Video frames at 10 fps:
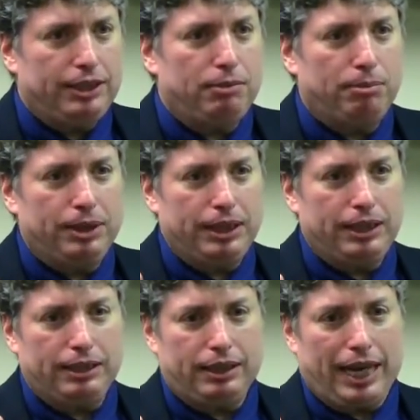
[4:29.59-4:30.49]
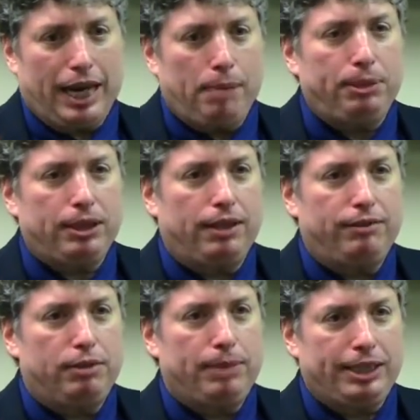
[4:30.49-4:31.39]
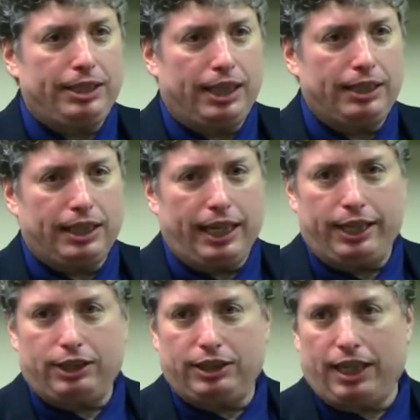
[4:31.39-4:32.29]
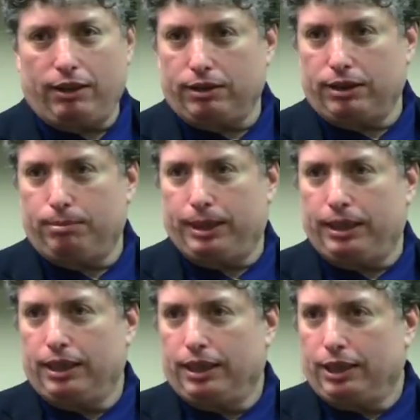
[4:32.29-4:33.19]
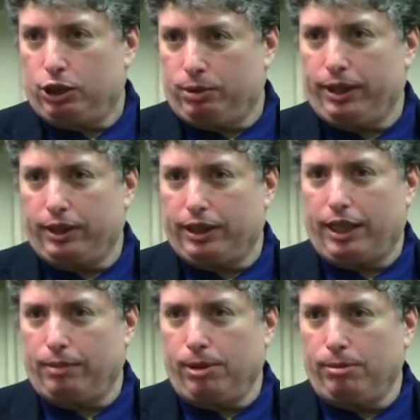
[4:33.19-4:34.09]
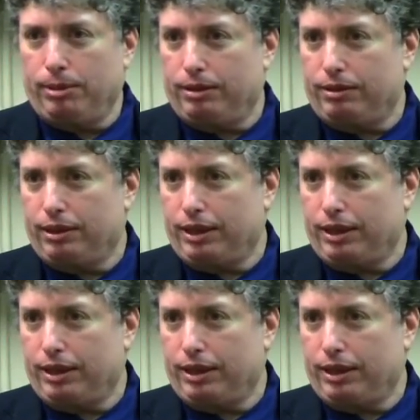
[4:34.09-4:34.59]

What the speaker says: The epic of the Messianic age now could be triggered at any moment.